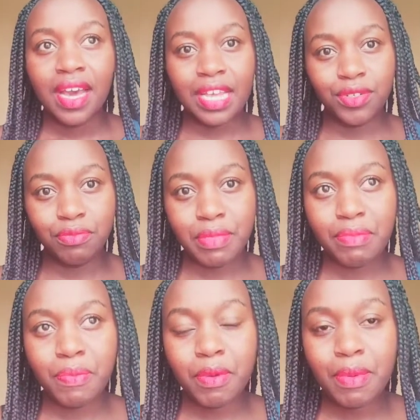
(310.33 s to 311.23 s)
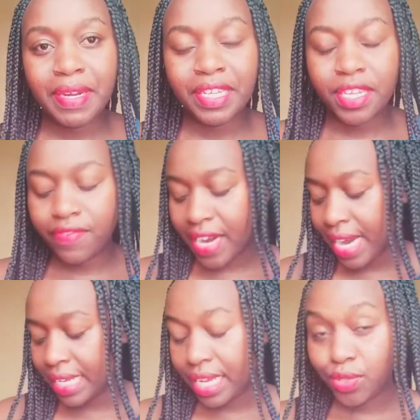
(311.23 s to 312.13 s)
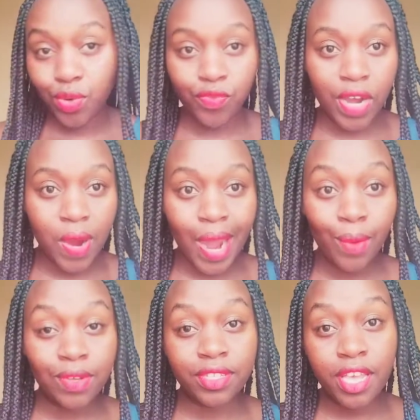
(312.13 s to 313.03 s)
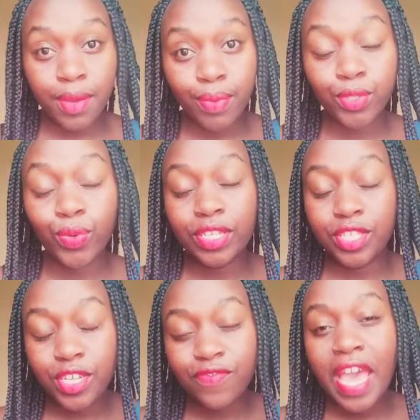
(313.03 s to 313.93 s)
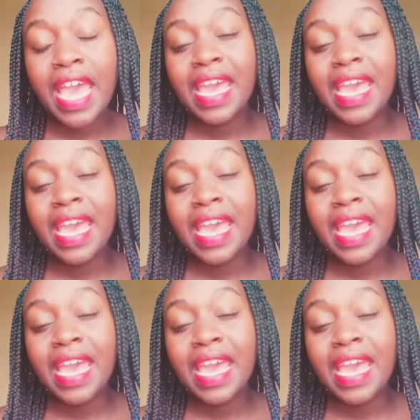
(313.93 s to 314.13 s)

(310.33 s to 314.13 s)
I should maybe probably give a highlight of how I was able to achieve